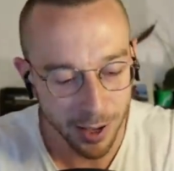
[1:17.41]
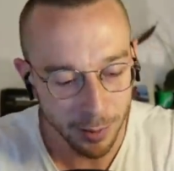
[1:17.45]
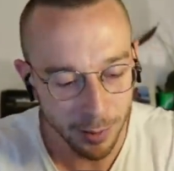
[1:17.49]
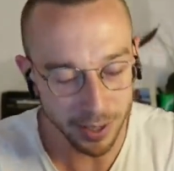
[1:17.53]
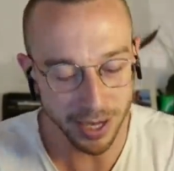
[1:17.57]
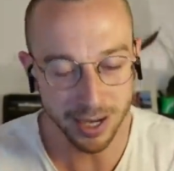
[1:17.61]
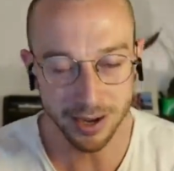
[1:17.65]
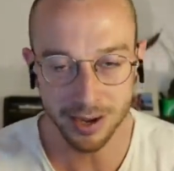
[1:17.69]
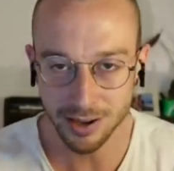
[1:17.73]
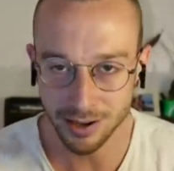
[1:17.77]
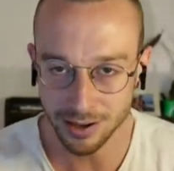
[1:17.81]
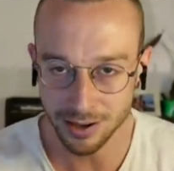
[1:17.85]

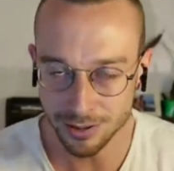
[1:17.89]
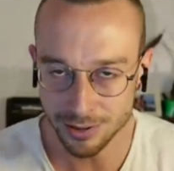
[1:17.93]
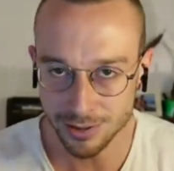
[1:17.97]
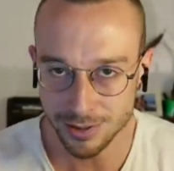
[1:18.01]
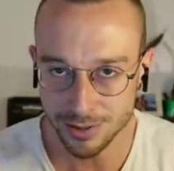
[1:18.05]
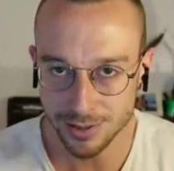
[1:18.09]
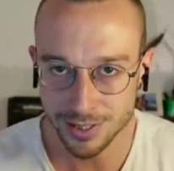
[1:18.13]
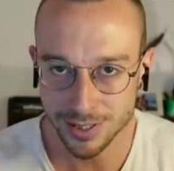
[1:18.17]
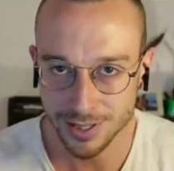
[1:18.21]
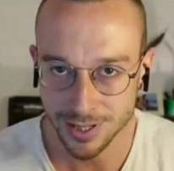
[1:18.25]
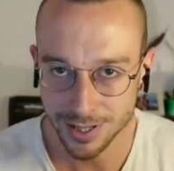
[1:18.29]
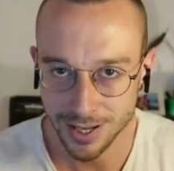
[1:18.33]

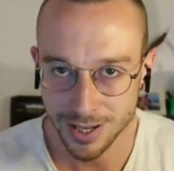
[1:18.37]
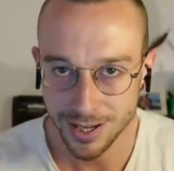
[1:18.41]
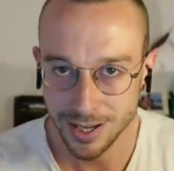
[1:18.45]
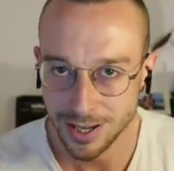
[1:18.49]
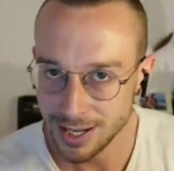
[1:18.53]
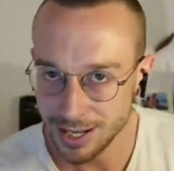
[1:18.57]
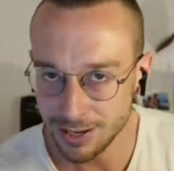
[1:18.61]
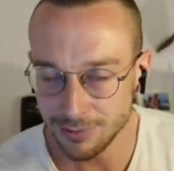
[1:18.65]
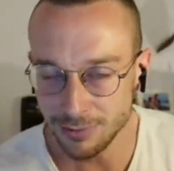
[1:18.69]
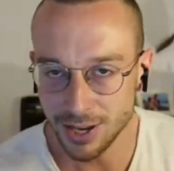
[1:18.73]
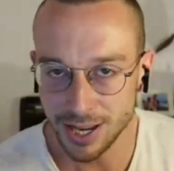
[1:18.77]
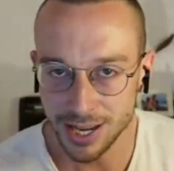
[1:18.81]
Because
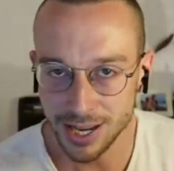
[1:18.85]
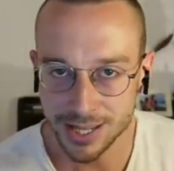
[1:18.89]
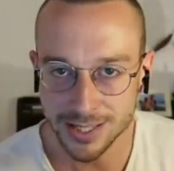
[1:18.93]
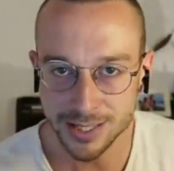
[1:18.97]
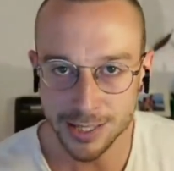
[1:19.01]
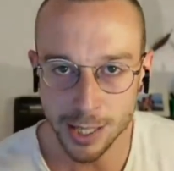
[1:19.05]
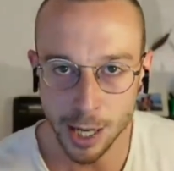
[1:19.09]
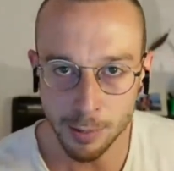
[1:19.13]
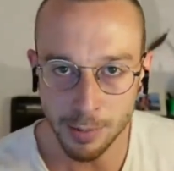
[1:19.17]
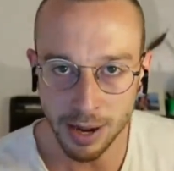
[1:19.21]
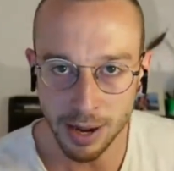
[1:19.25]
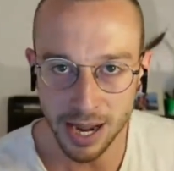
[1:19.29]
if Keir
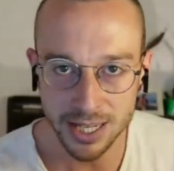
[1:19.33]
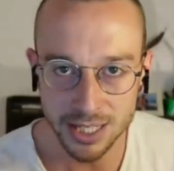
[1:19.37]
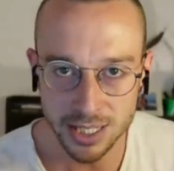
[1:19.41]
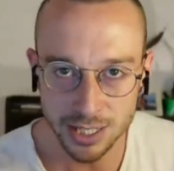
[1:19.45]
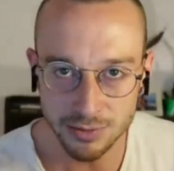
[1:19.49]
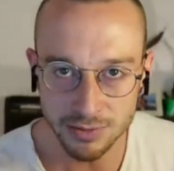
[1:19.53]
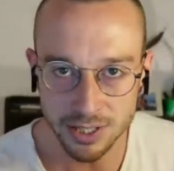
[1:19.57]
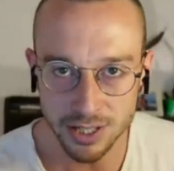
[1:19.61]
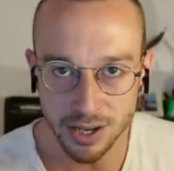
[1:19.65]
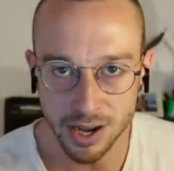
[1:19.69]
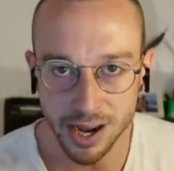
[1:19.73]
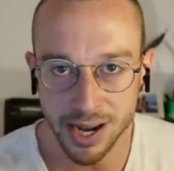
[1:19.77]
Starmer has
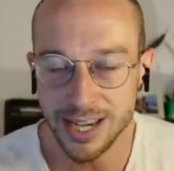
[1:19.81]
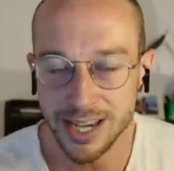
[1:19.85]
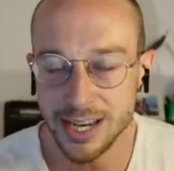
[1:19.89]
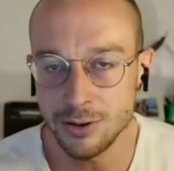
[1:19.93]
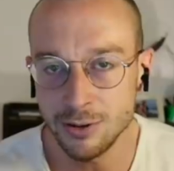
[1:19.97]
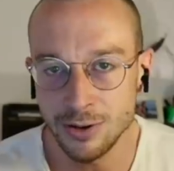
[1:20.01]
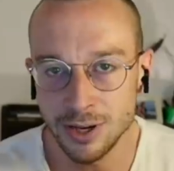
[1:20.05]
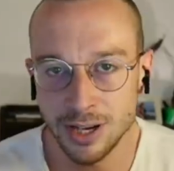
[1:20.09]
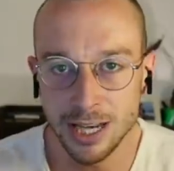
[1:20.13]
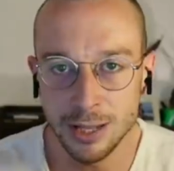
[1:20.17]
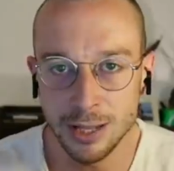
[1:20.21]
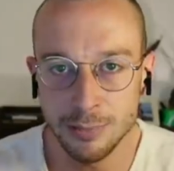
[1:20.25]
to resign, he'll
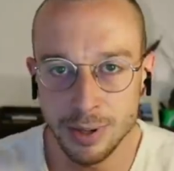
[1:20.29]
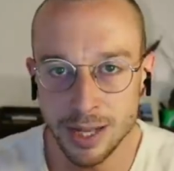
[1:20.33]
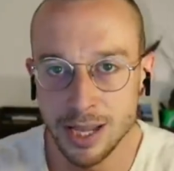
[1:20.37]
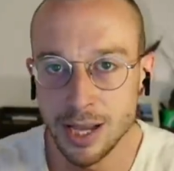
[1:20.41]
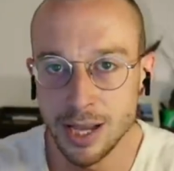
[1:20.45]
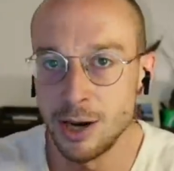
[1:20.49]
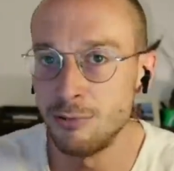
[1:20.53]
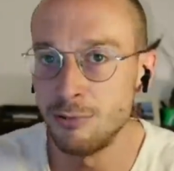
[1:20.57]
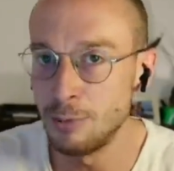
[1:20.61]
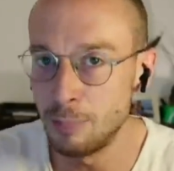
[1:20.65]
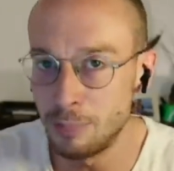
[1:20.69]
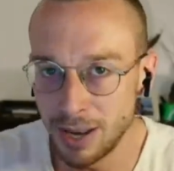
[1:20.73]
clearly be
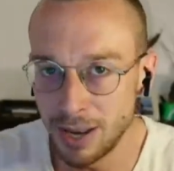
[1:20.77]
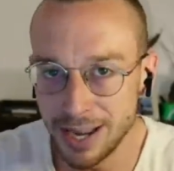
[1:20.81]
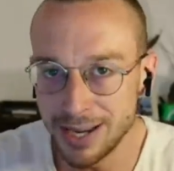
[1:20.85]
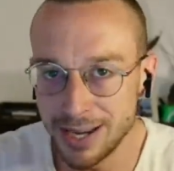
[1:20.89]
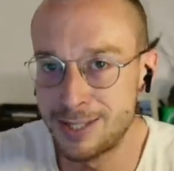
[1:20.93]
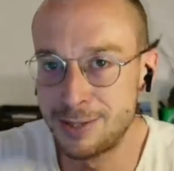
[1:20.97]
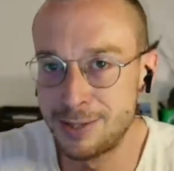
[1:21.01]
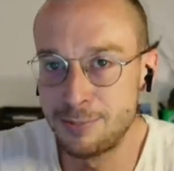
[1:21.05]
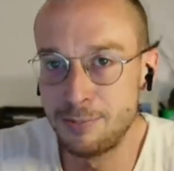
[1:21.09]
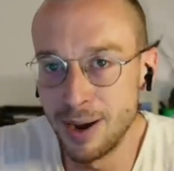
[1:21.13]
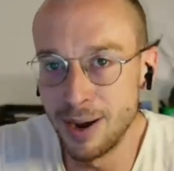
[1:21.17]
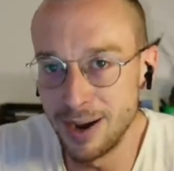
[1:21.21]

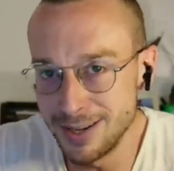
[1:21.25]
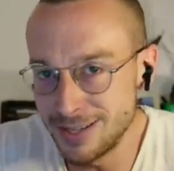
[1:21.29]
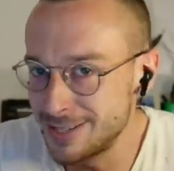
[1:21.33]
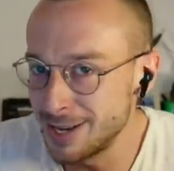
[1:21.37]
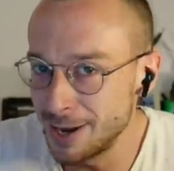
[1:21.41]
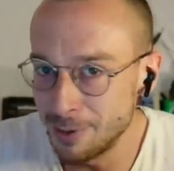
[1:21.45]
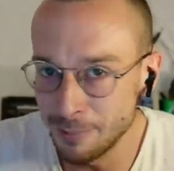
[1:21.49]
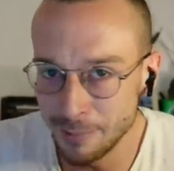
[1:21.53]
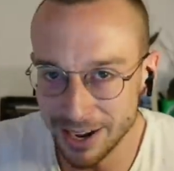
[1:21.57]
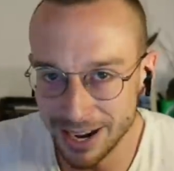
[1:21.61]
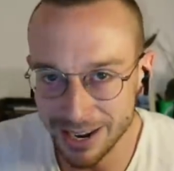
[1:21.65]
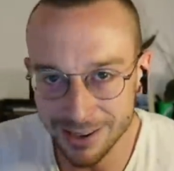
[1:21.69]
replaced by
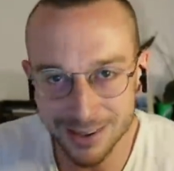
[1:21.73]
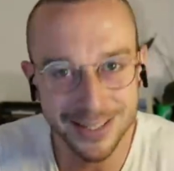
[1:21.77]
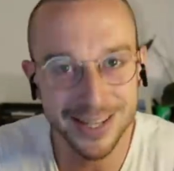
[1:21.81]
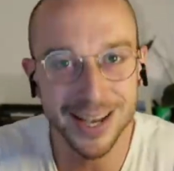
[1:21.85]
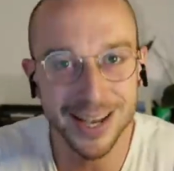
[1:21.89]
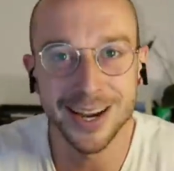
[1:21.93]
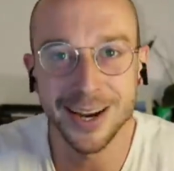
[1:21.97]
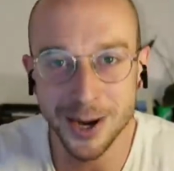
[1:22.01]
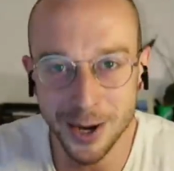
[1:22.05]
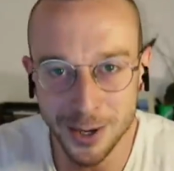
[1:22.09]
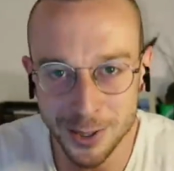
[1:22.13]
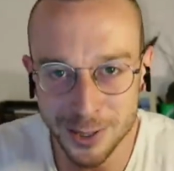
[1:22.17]
someone else.
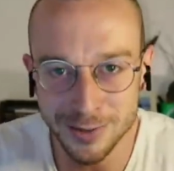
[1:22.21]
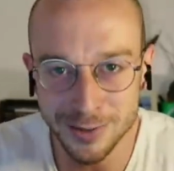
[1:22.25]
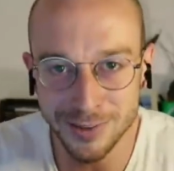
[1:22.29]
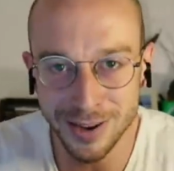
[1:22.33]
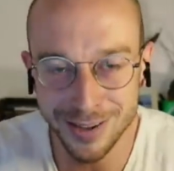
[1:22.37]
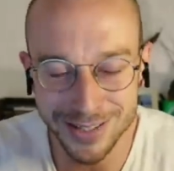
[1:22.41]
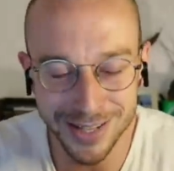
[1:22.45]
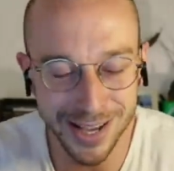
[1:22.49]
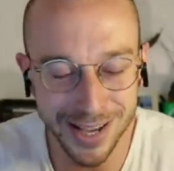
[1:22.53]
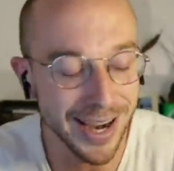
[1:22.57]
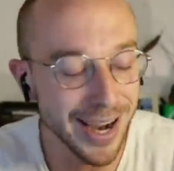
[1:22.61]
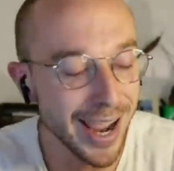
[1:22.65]
That goes
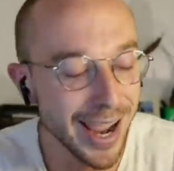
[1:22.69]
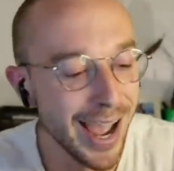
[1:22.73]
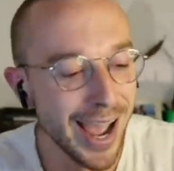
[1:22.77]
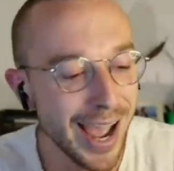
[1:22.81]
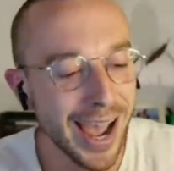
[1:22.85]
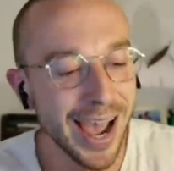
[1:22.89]
without saying.